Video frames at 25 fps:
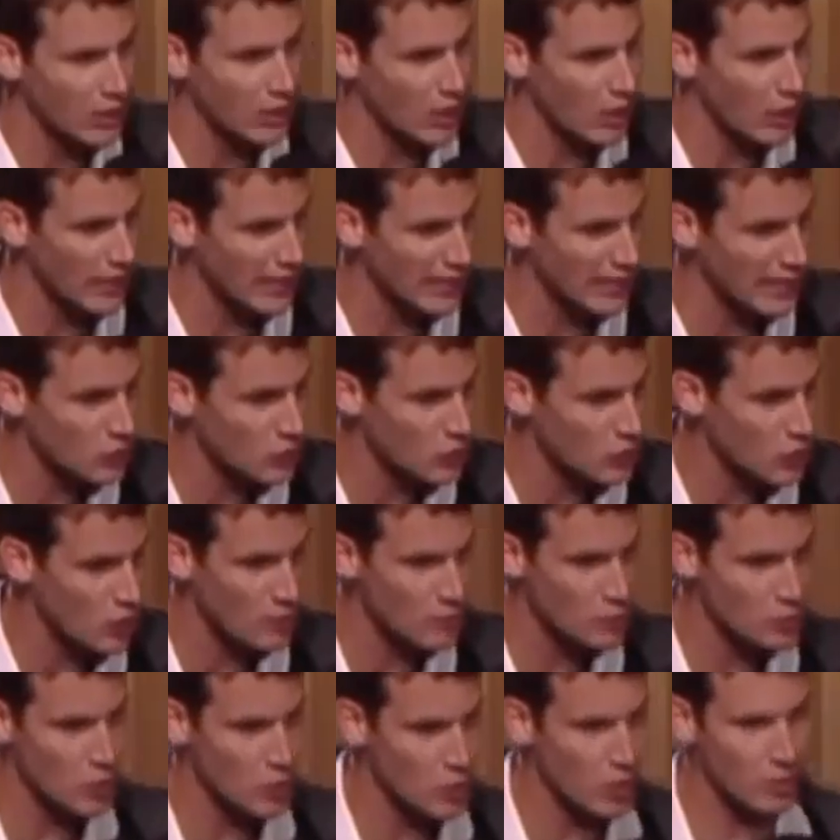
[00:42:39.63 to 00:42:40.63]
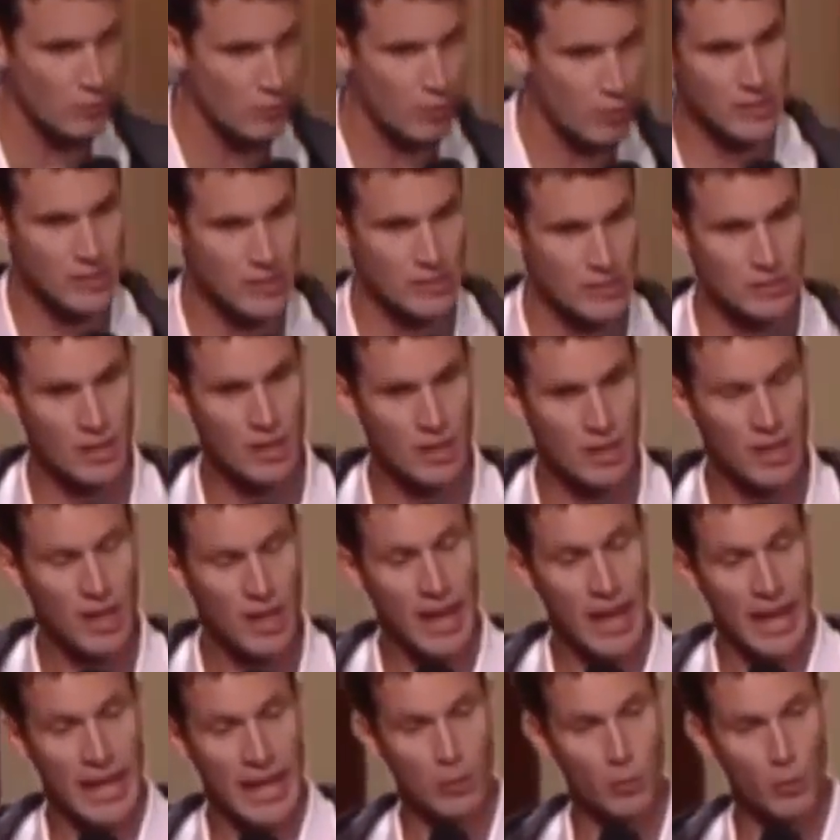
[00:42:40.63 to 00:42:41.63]
and a Lance Armstrong bracelet,
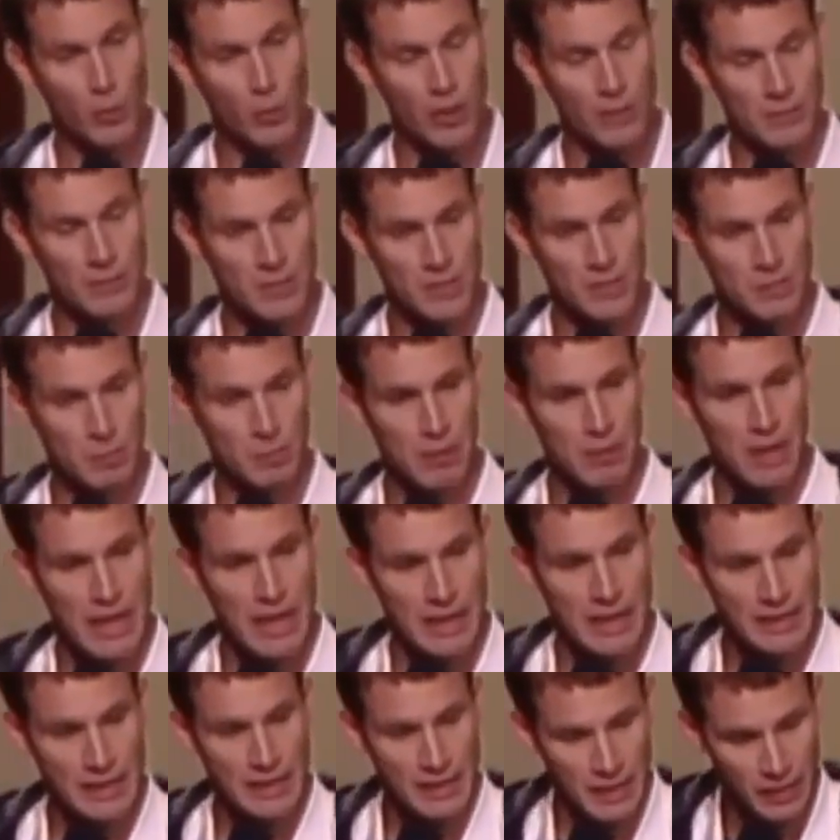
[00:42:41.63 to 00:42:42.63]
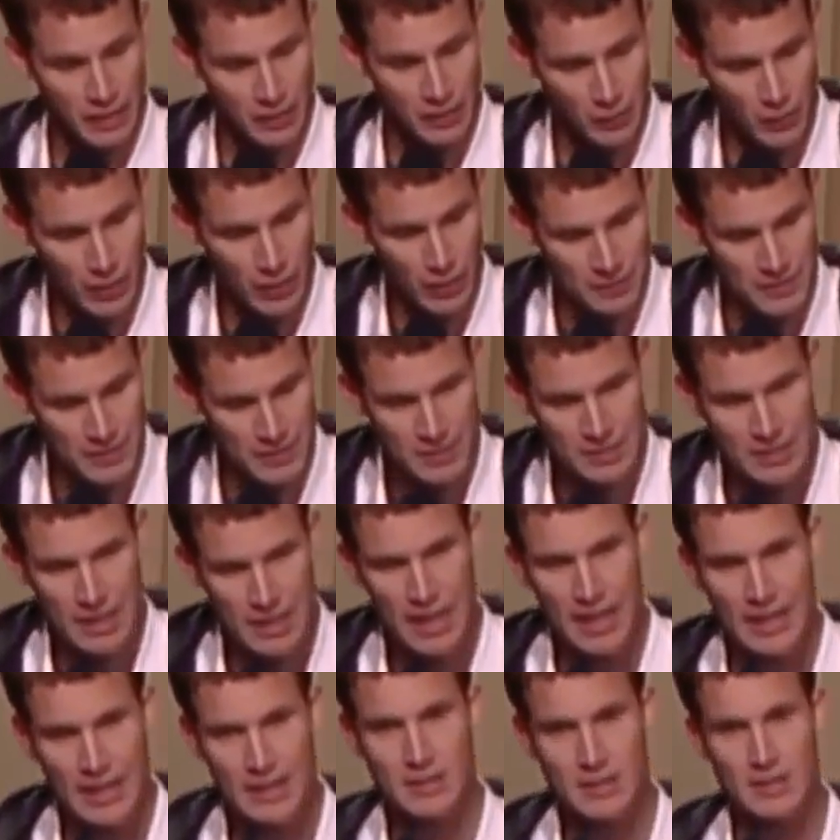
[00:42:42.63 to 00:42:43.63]
and he went up to this blind kid and rubbed his
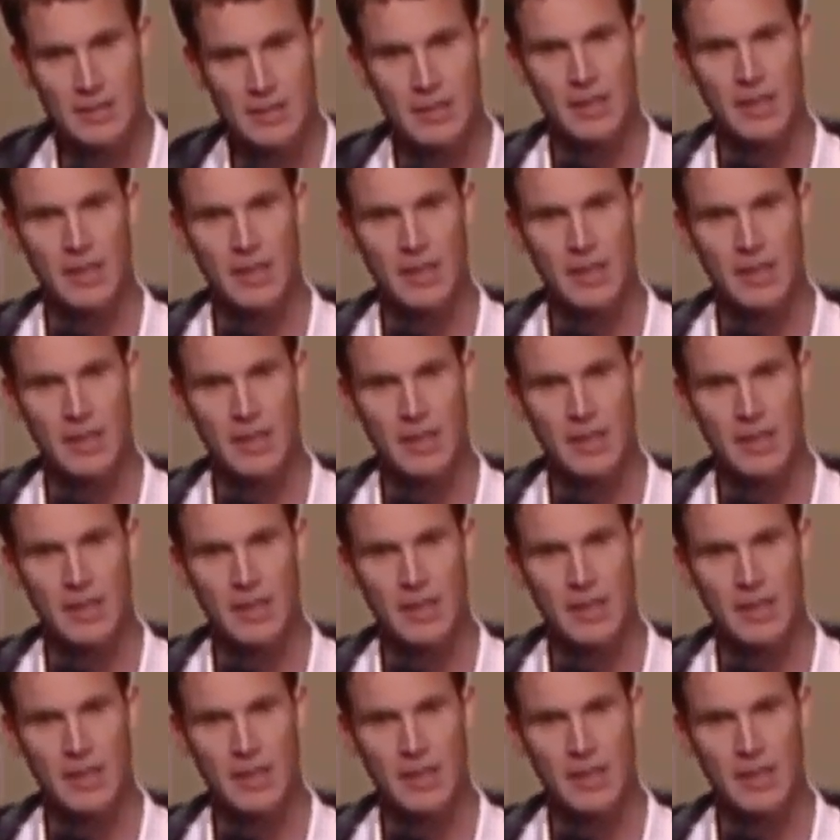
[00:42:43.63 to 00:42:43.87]
eyes,